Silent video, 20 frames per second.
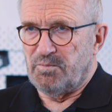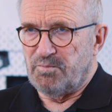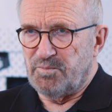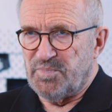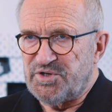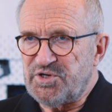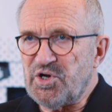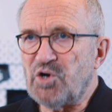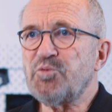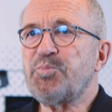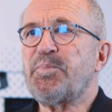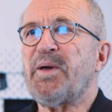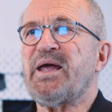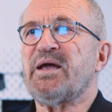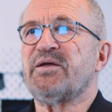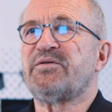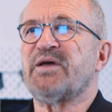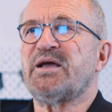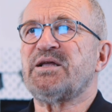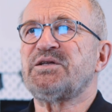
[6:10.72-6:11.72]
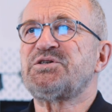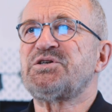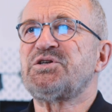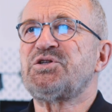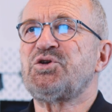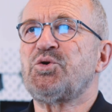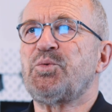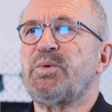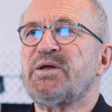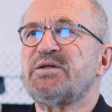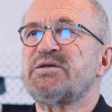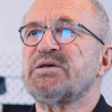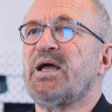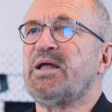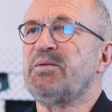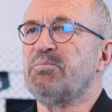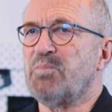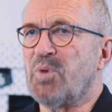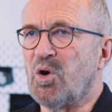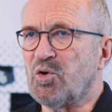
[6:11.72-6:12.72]
But don't pay attention to it,
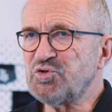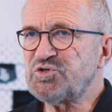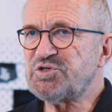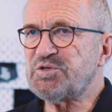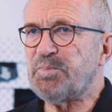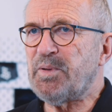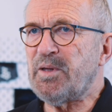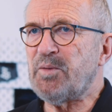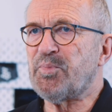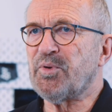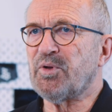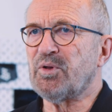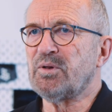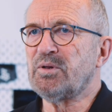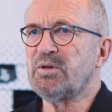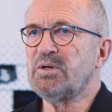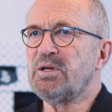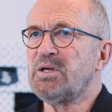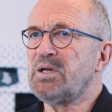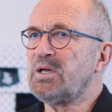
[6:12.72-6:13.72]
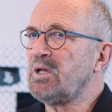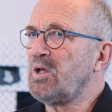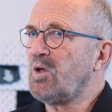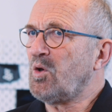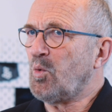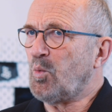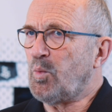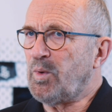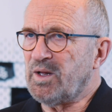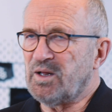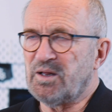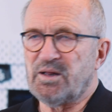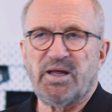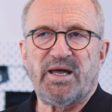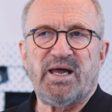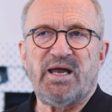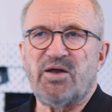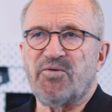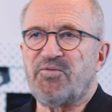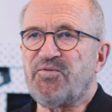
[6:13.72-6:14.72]
and most people will,
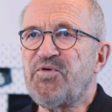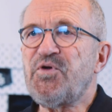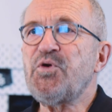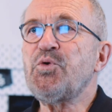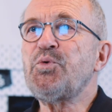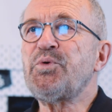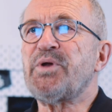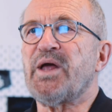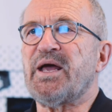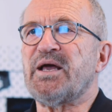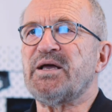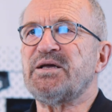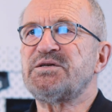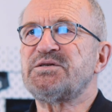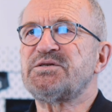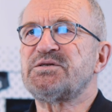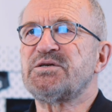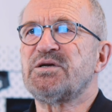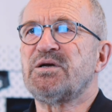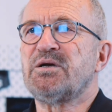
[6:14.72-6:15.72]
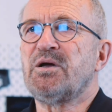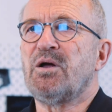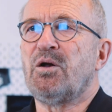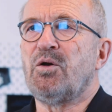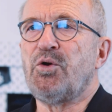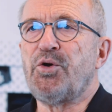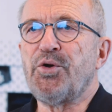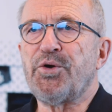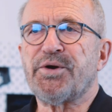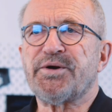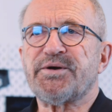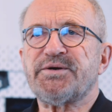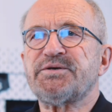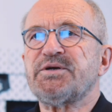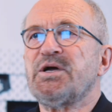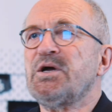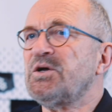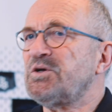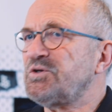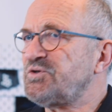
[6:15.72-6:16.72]
in a few days, learn
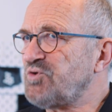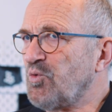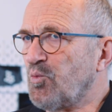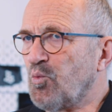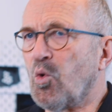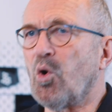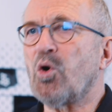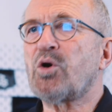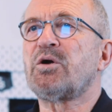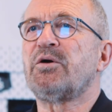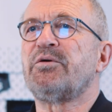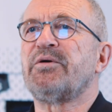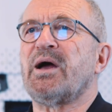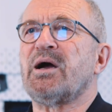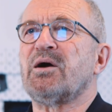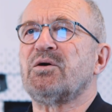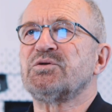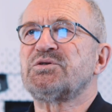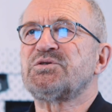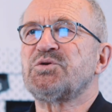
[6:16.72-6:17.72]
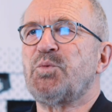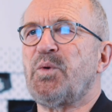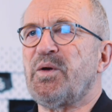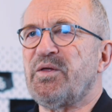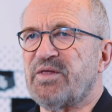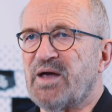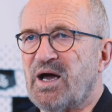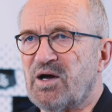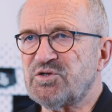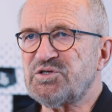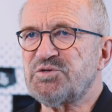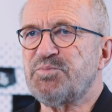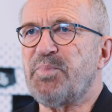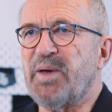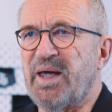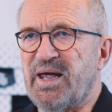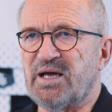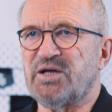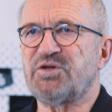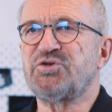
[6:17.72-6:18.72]
to walk around without
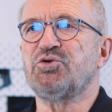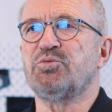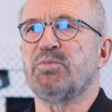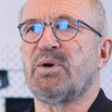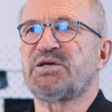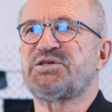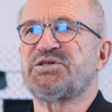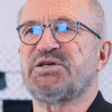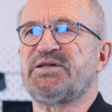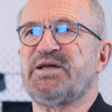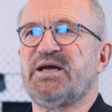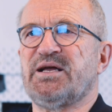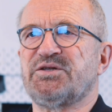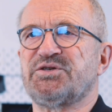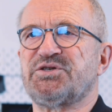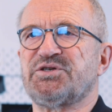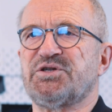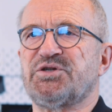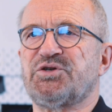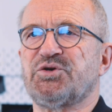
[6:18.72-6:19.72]
paying too much attention